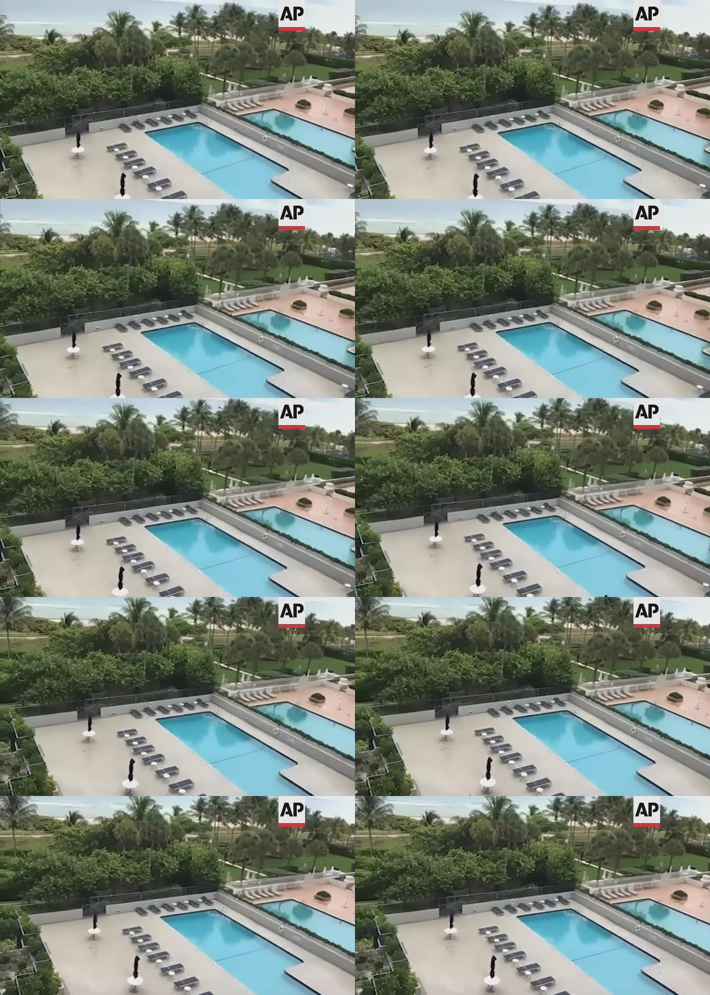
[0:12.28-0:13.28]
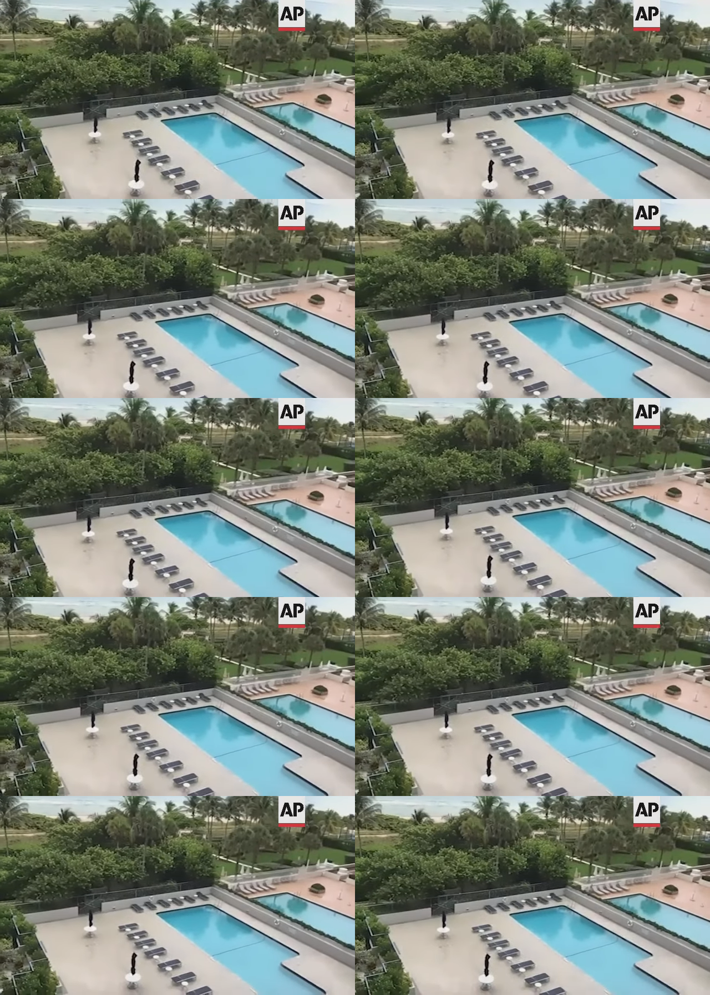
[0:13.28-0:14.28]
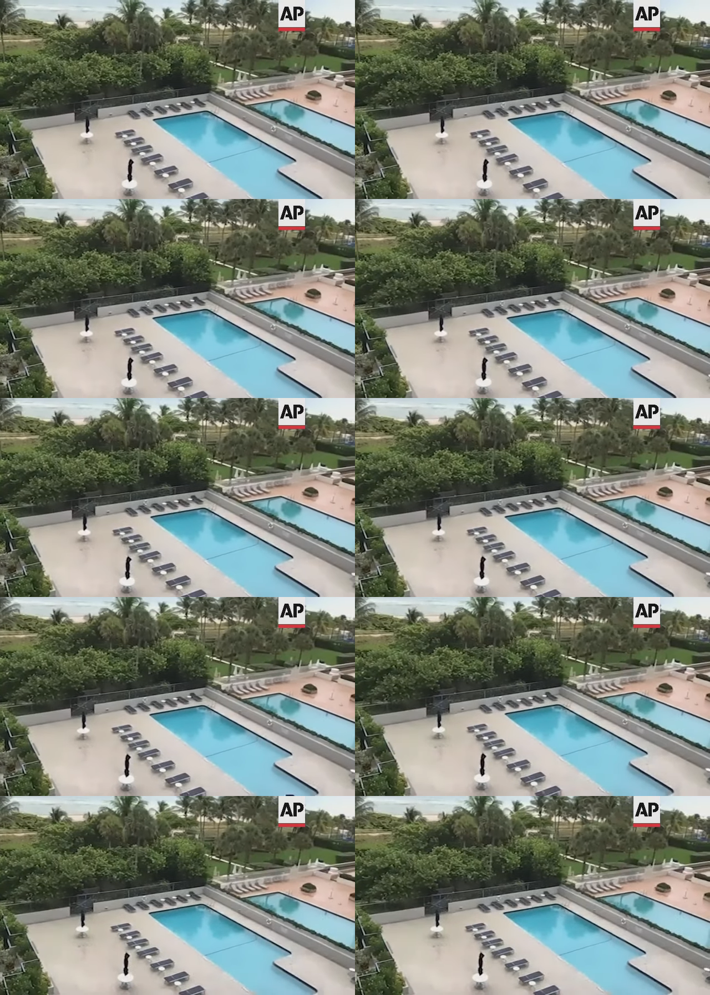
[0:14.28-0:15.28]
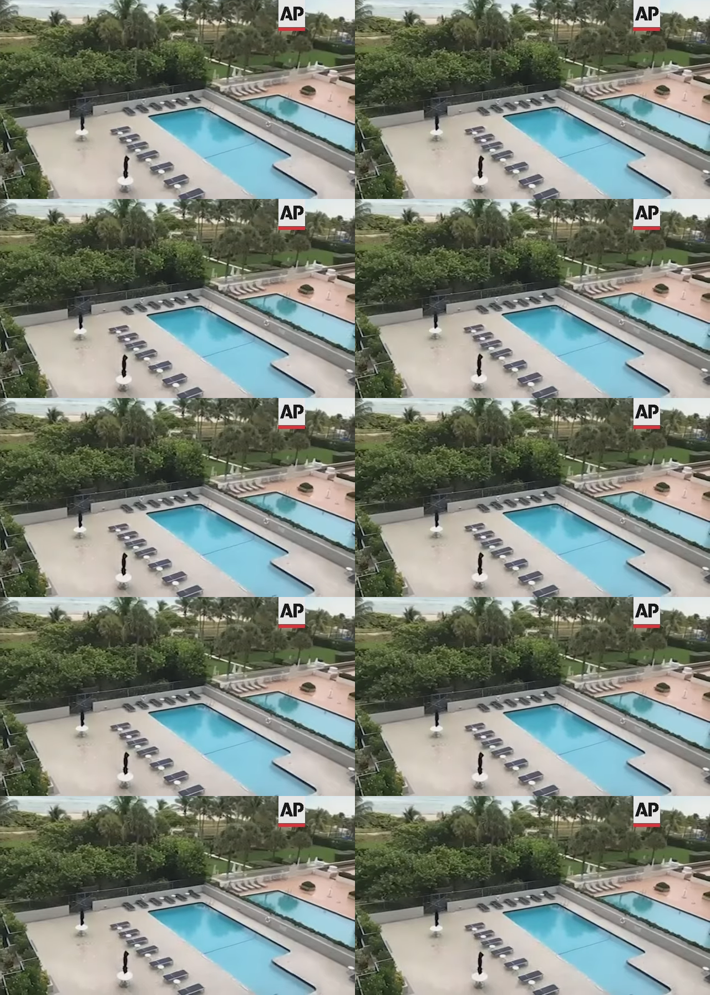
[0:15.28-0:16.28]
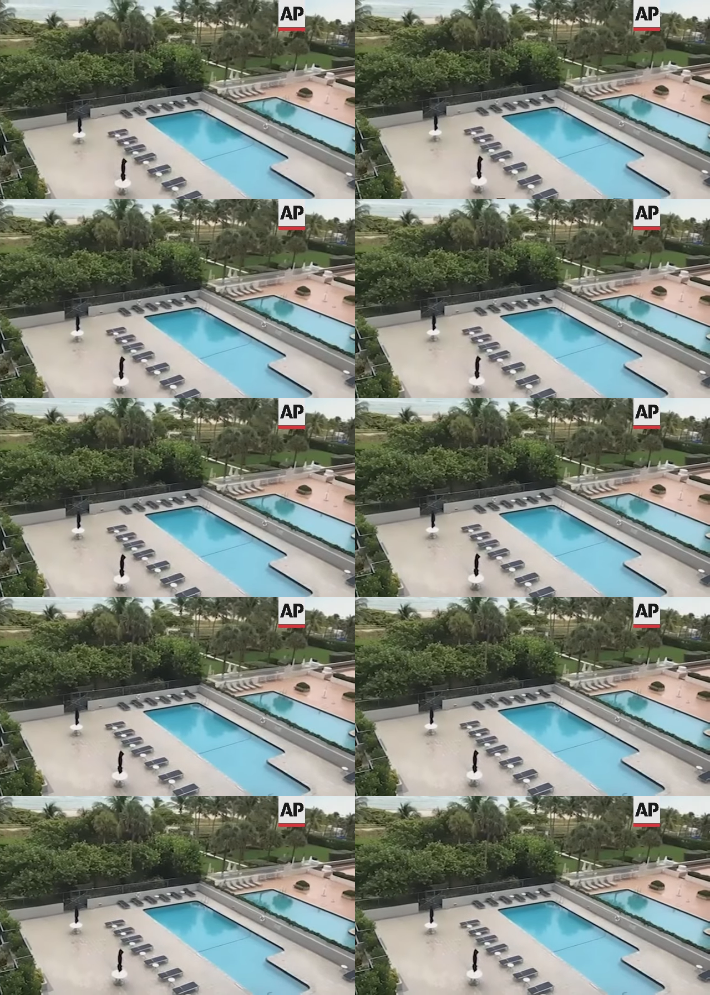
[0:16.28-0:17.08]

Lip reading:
[unreadable: no face in view]